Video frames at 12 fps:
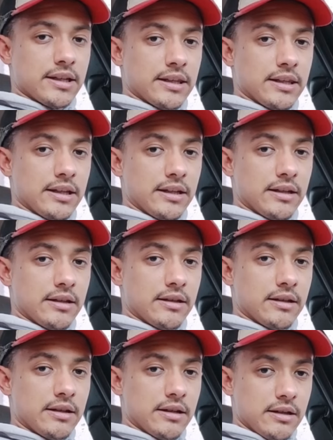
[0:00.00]
and then
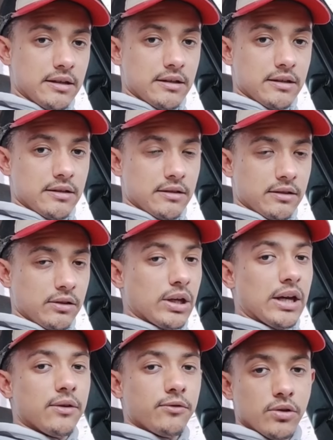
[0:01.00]
you
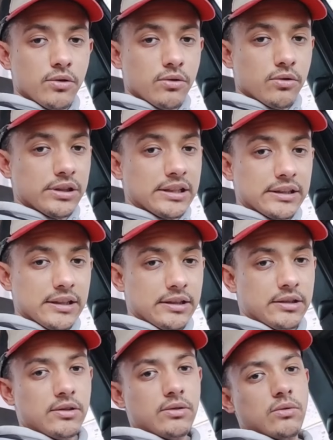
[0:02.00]
have your
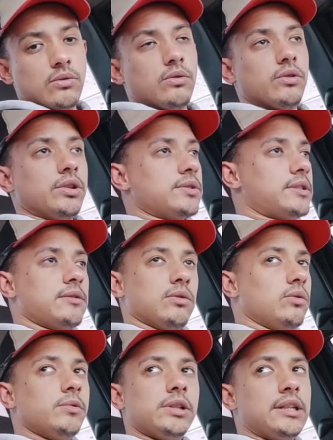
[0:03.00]
dictator or your
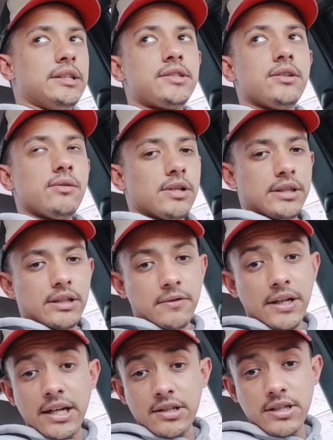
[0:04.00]
normal EC or whatever
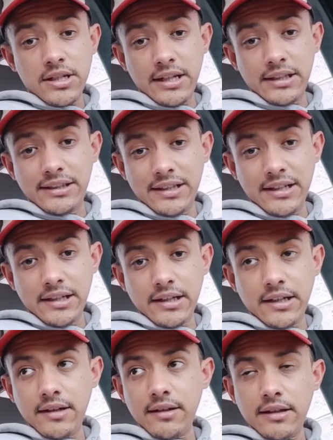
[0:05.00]
actually
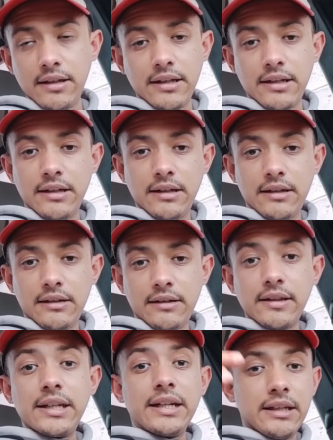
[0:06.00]
triggering
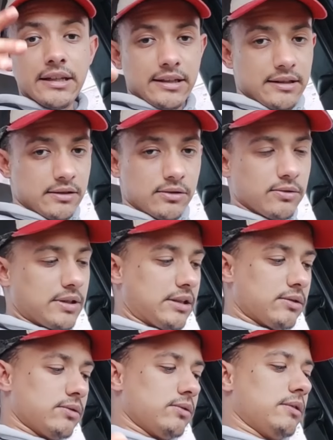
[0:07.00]
the relay to run
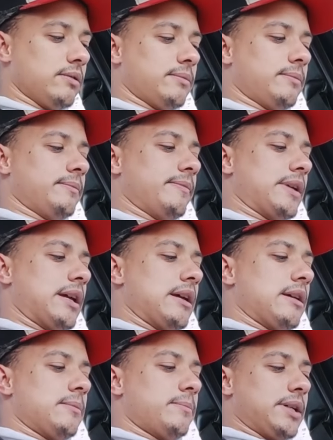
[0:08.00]
all.
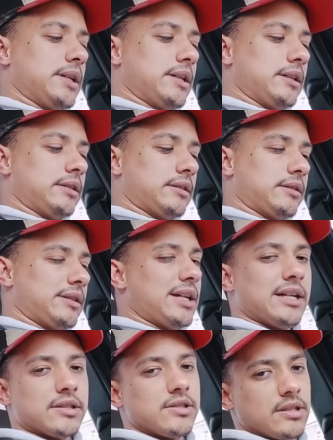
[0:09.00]
But I
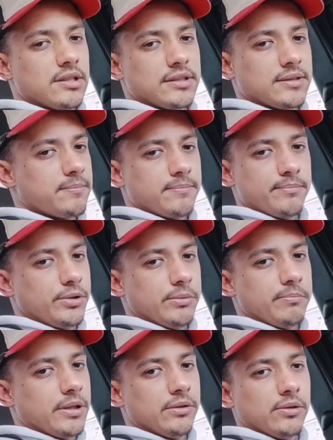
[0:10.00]
actually just put
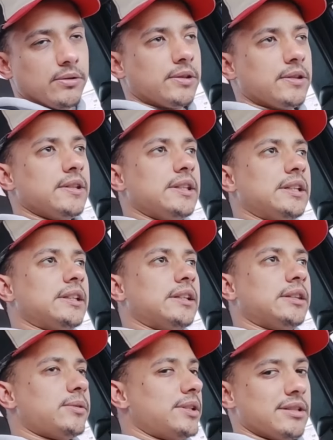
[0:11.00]
both onto the
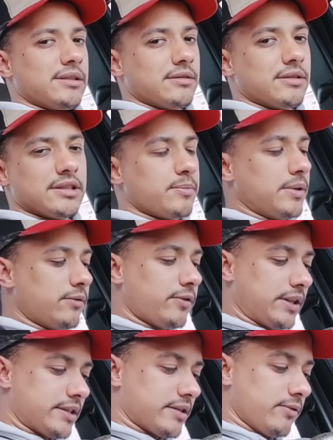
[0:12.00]
dictator one, and it's been
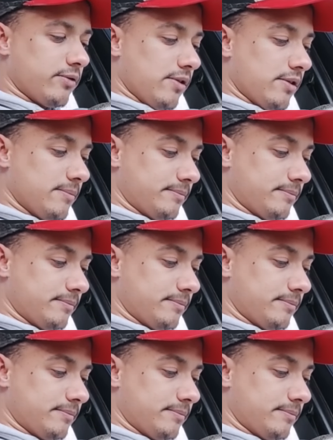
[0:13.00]
fine so far.